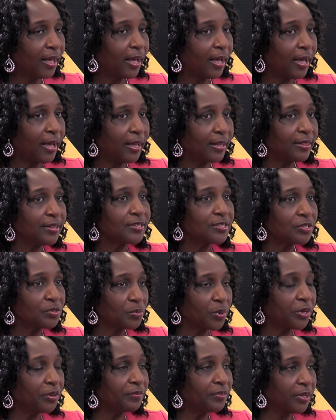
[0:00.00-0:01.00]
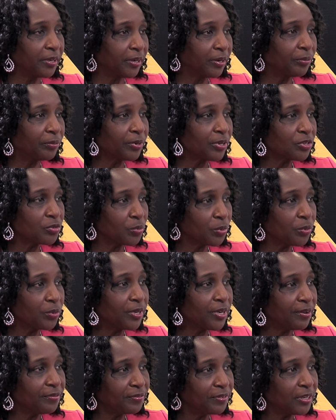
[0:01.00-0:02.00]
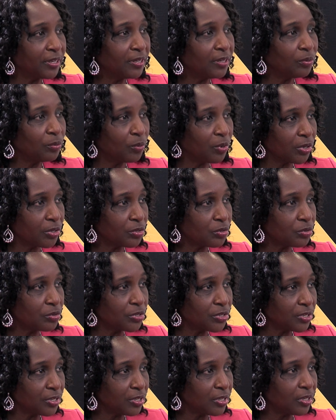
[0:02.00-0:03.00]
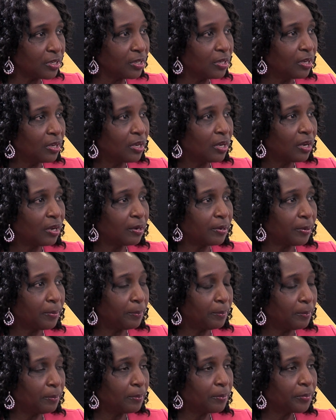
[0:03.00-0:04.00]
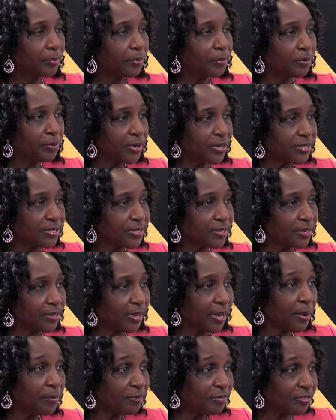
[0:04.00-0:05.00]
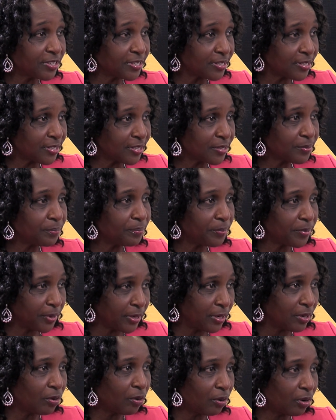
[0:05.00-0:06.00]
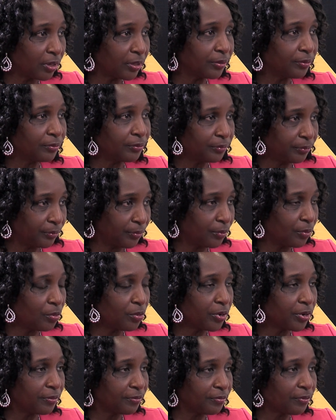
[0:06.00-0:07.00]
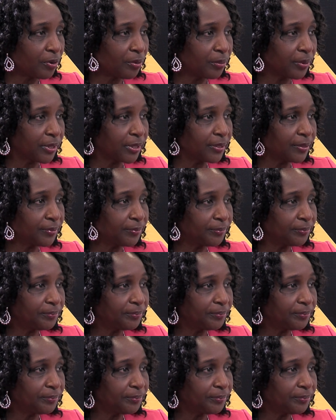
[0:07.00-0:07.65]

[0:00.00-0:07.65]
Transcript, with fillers: And this is one of the areas we would definitely want to see um, greater emphasis paid on going forward.